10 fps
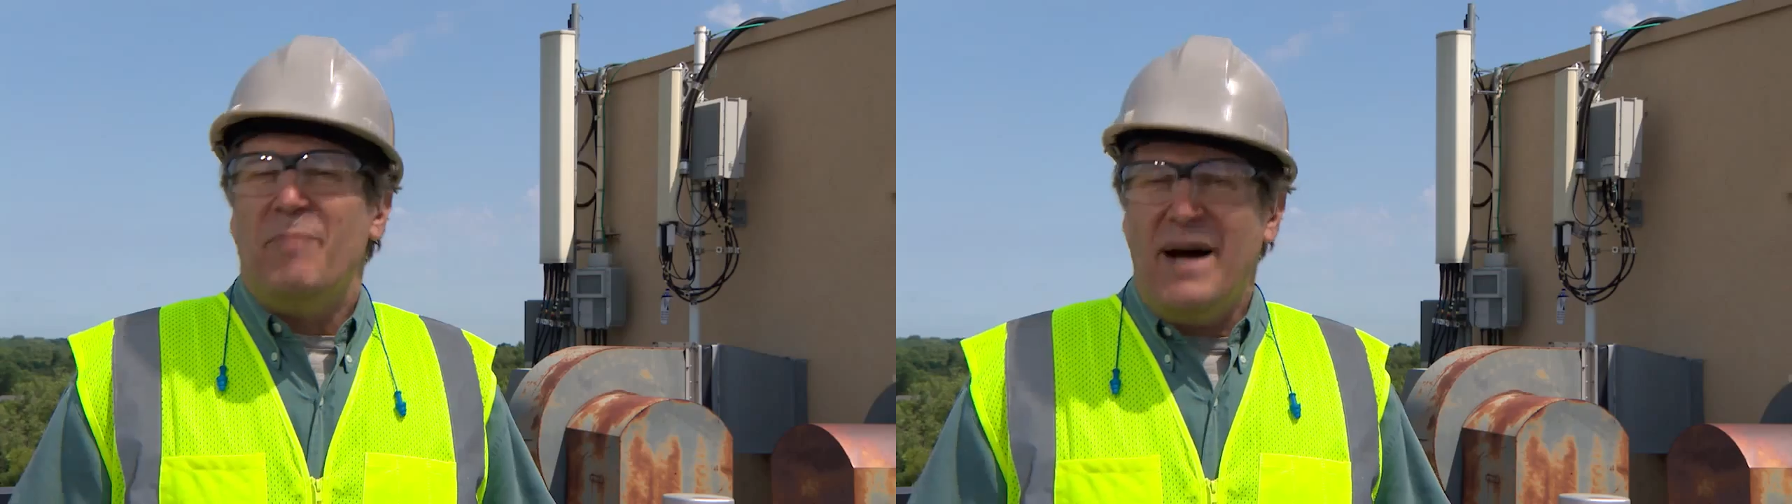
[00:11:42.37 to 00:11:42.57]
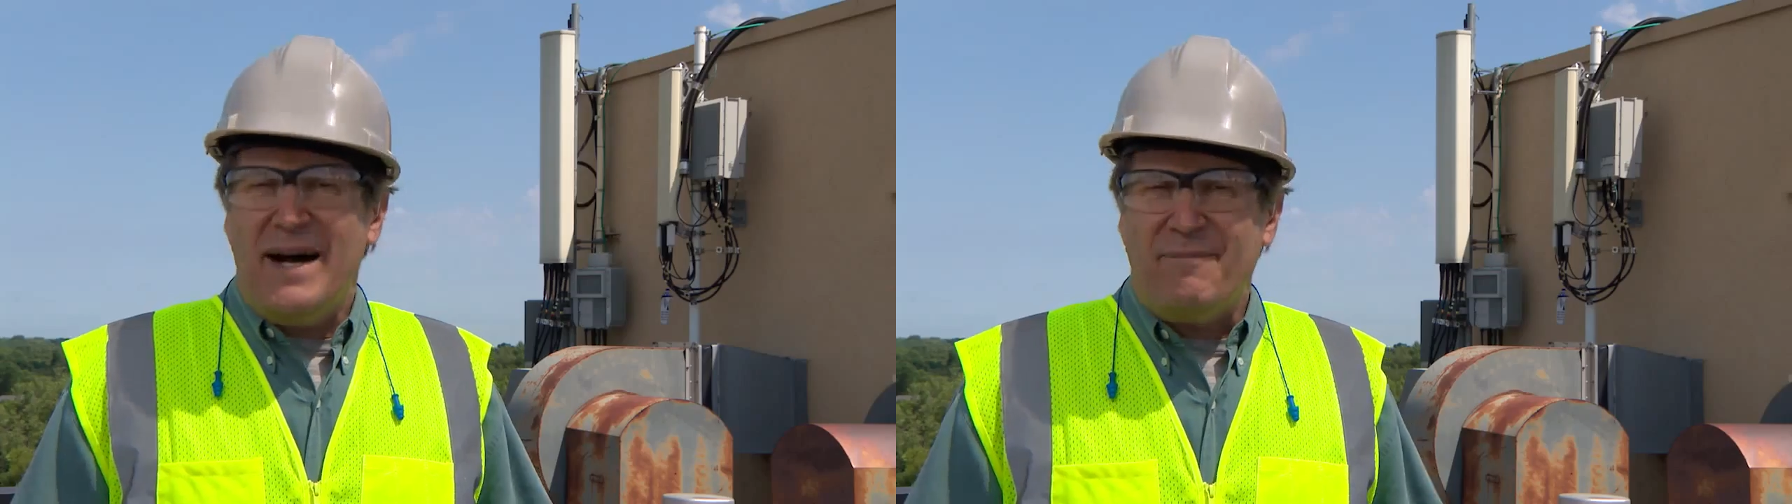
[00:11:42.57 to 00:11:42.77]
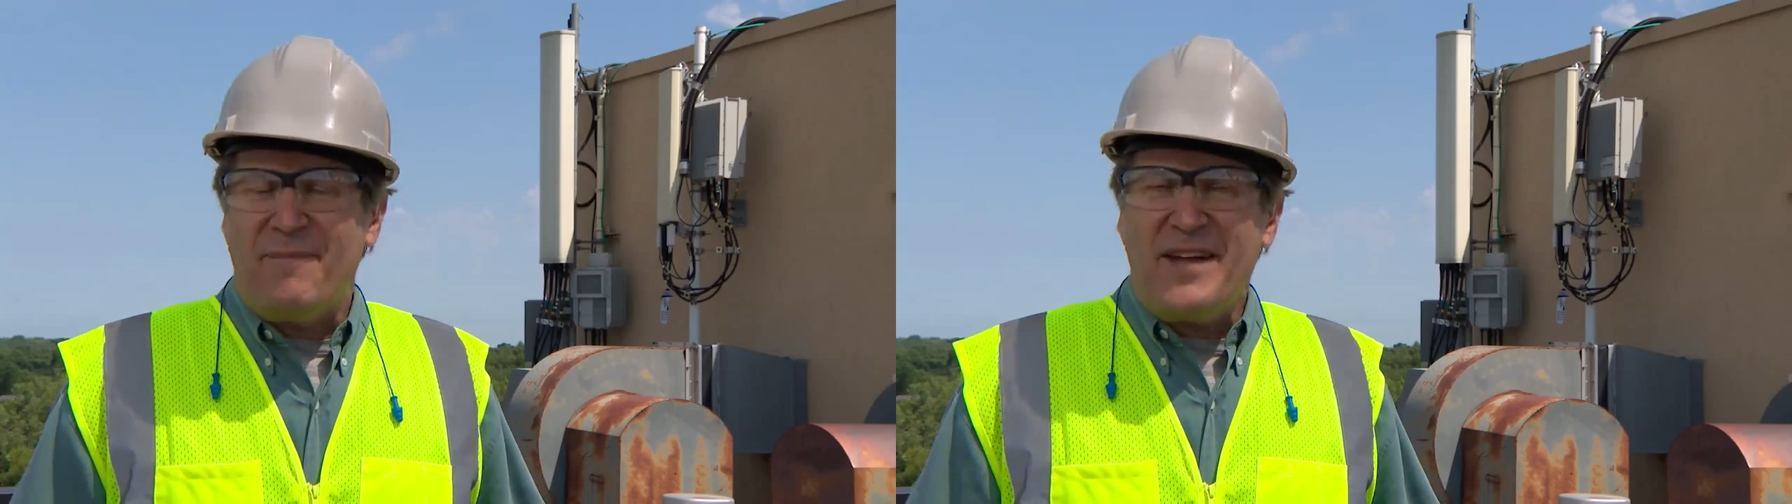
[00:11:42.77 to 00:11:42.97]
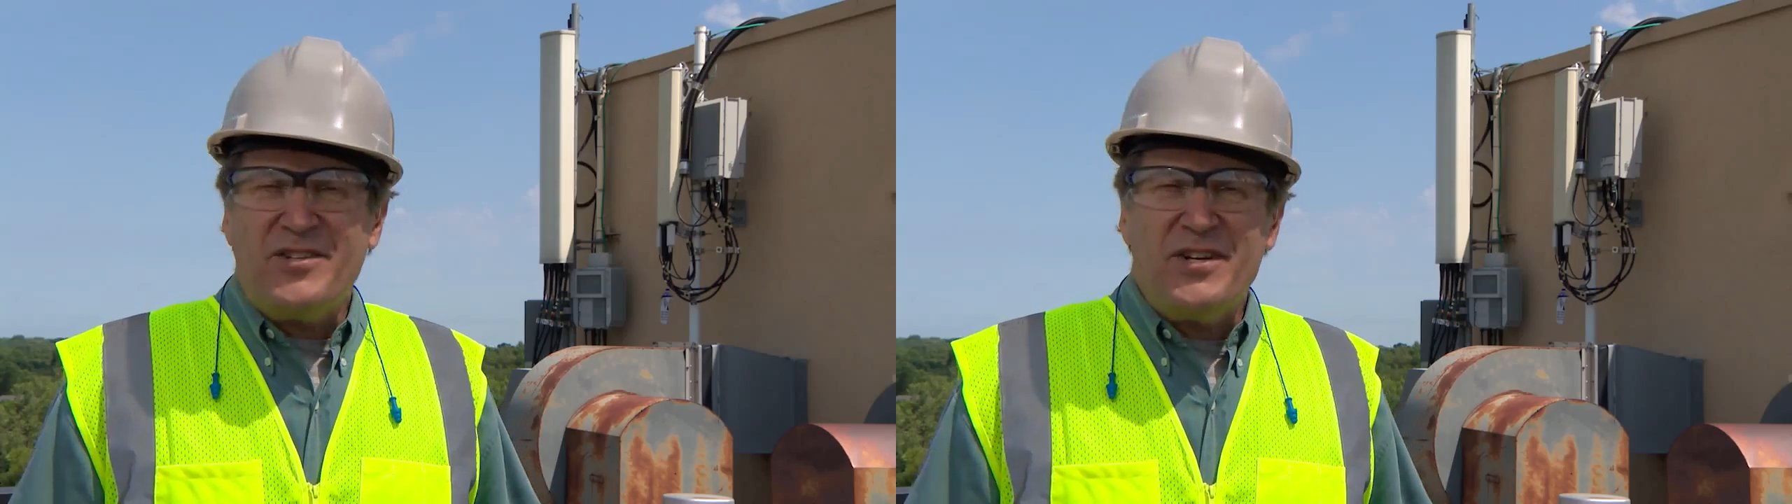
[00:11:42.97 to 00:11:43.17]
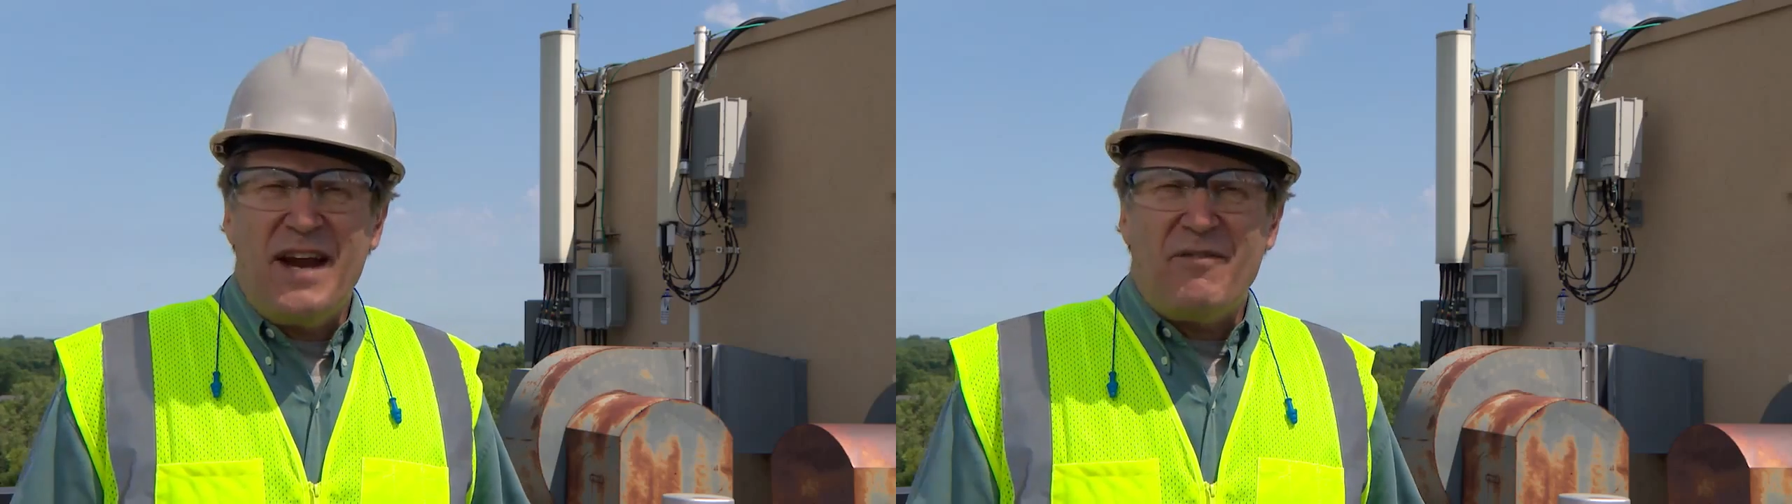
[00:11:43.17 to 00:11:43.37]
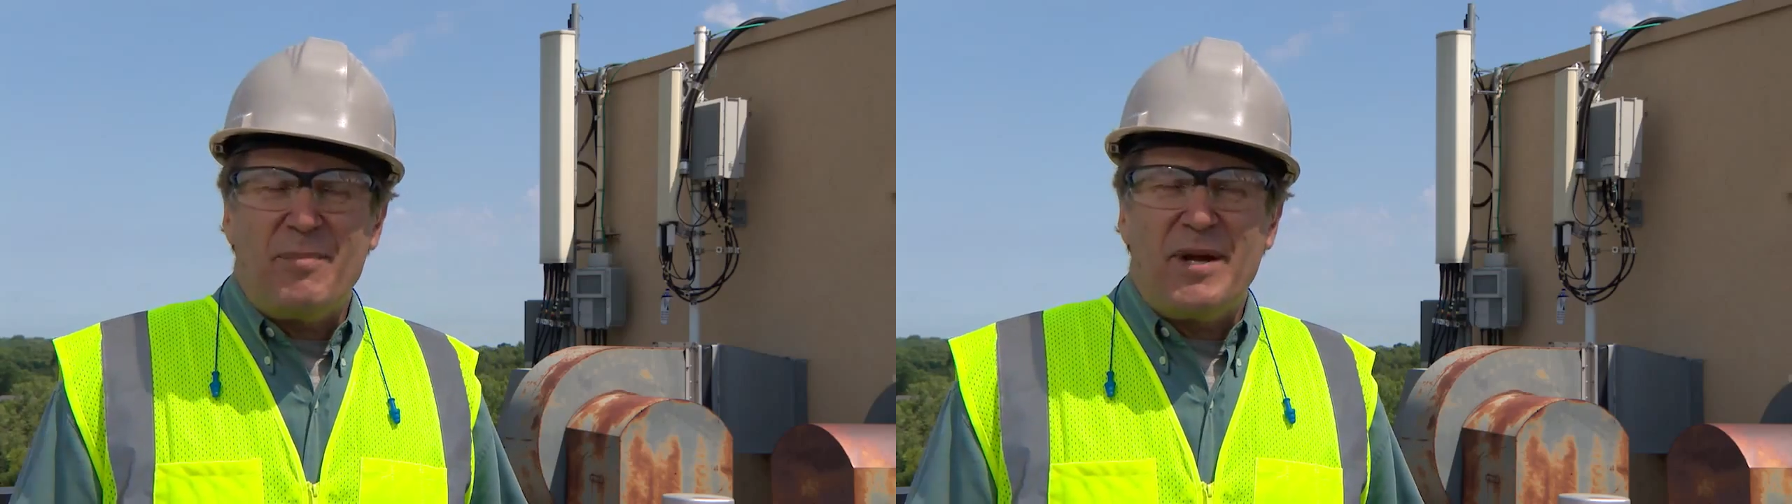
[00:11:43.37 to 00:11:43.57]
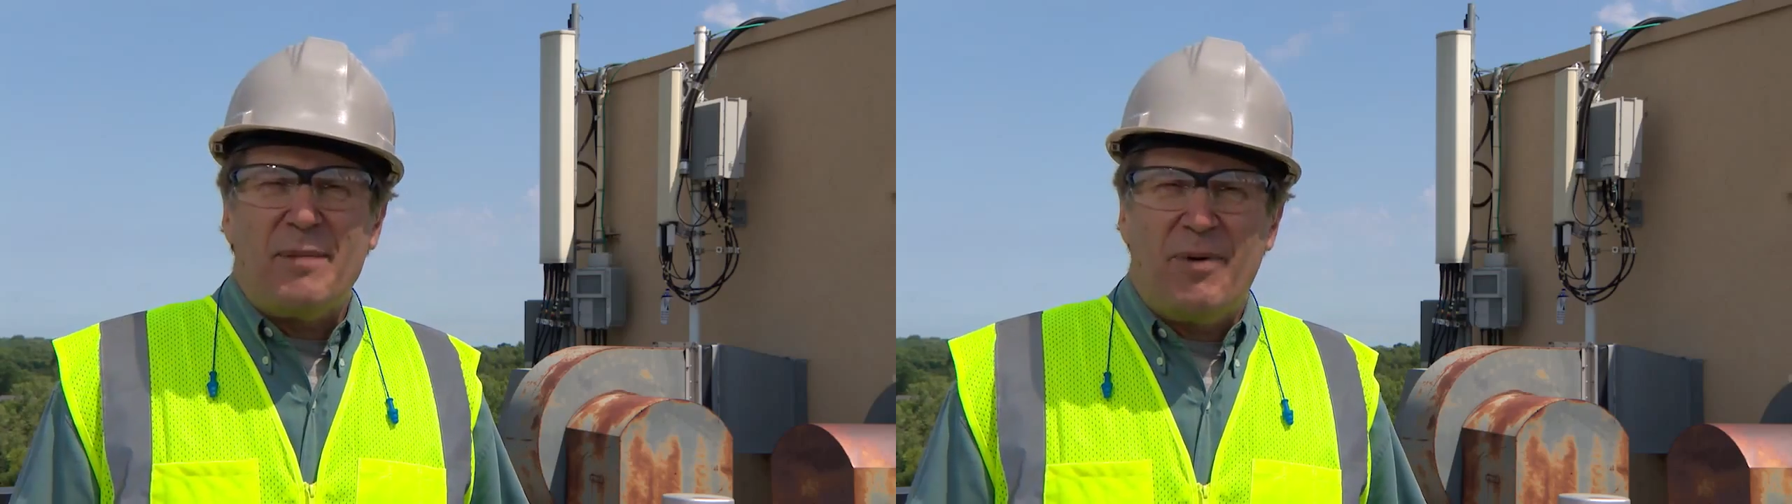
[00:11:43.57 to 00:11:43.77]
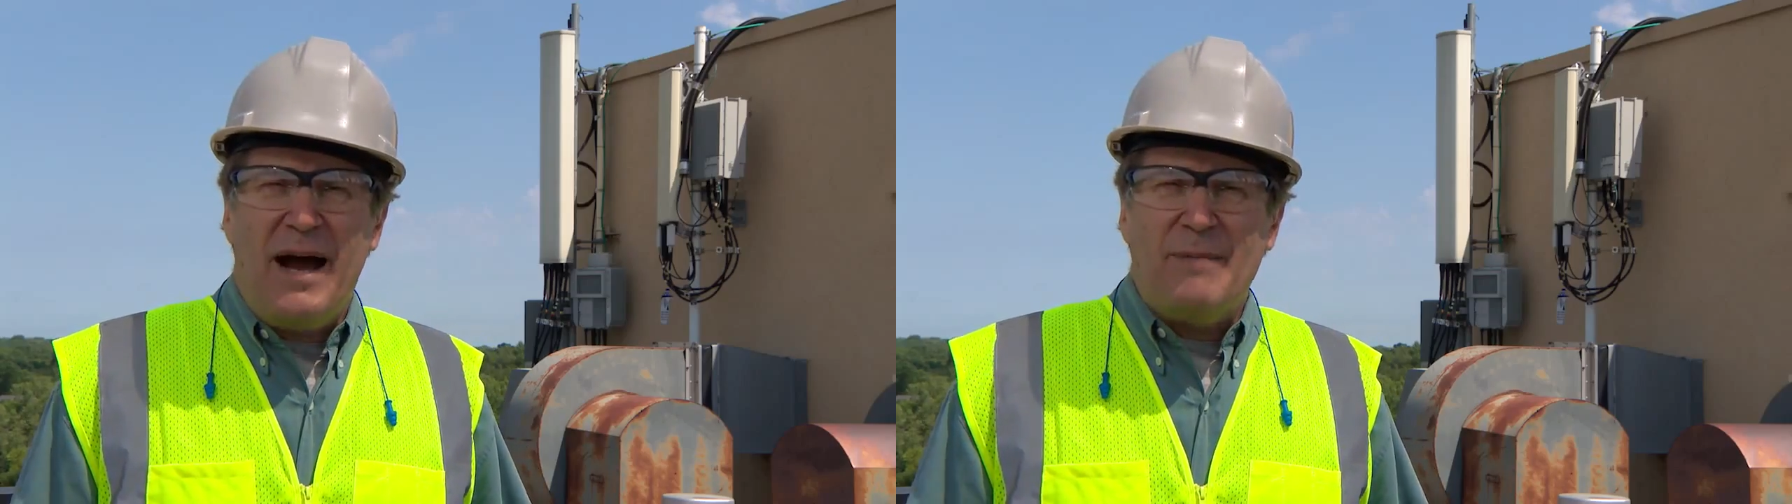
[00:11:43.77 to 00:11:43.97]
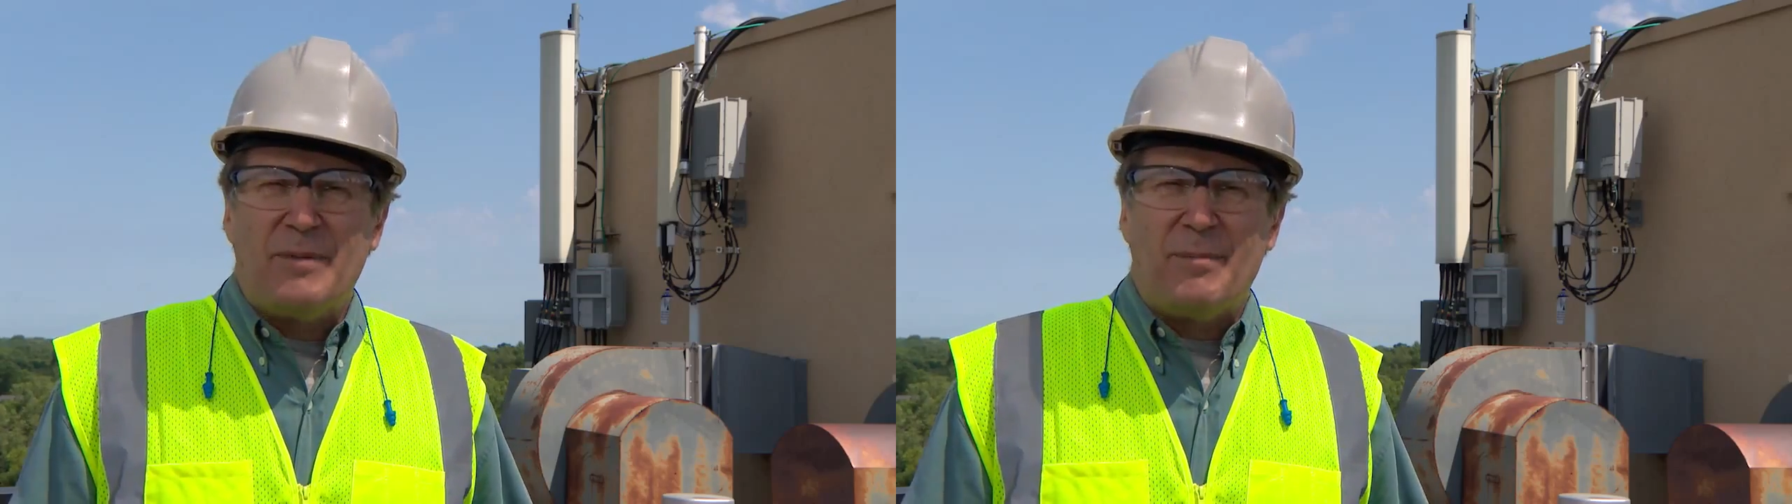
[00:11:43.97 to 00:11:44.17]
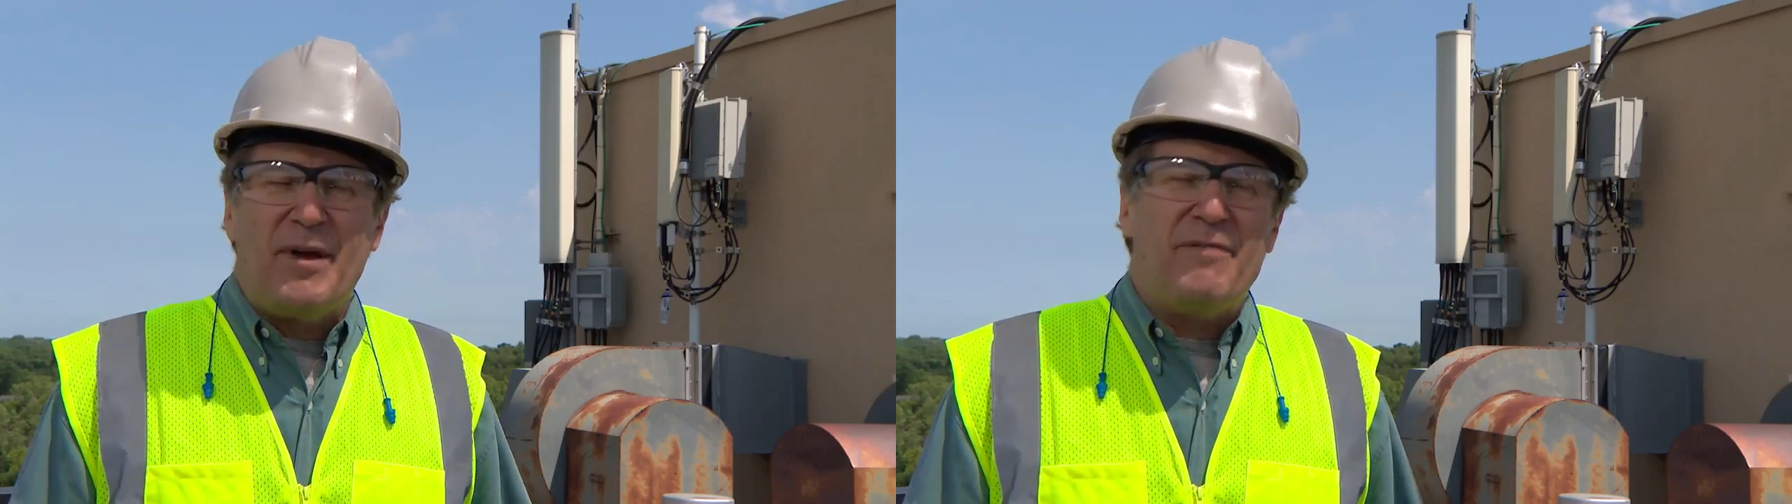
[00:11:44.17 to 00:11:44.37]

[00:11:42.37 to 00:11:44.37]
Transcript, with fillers: But that should never be a problem